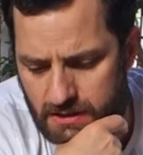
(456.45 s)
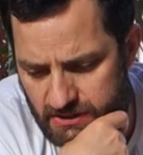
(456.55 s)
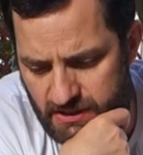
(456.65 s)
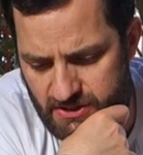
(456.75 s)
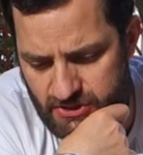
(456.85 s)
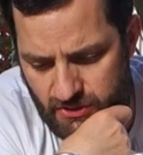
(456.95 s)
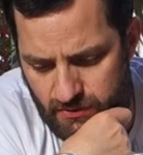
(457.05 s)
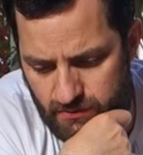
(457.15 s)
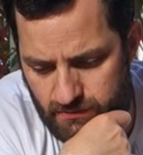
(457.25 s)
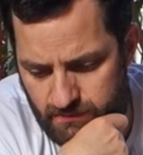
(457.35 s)
So those are
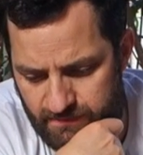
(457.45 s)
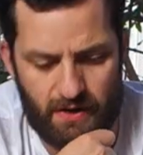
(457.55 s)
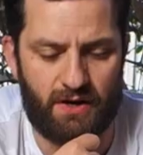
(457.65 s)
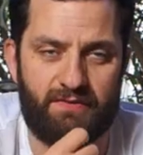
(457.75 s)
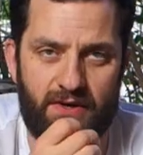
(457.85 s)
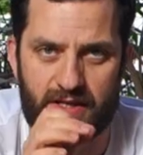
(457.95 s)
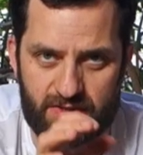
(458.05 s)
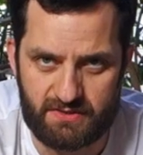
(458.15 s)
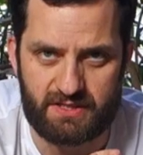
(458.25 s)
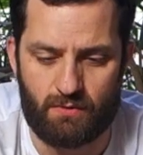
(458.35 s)
two very, very
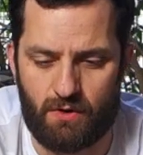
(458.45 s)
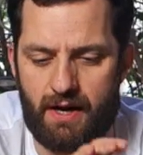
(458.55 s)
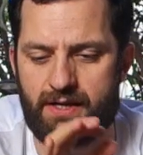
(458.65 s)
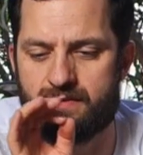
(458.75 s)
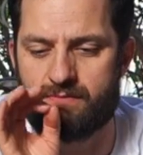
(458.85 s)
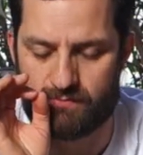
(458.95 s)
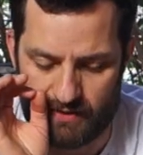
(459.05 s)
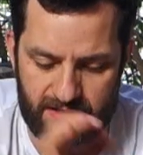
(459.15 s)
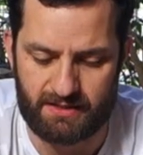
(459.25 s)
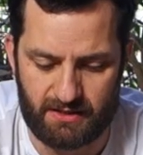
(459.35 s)
interesting wines,
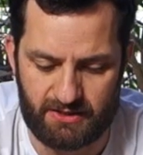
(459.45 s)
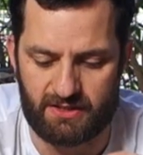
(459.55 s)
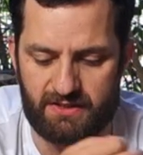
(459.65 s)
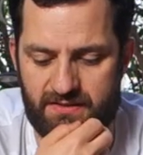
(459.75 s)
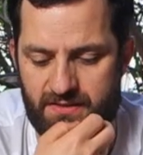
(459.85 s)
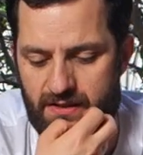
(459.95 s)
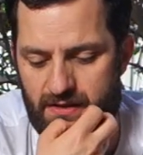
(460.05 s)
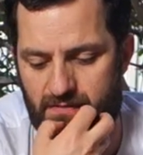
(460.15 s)
really delicious,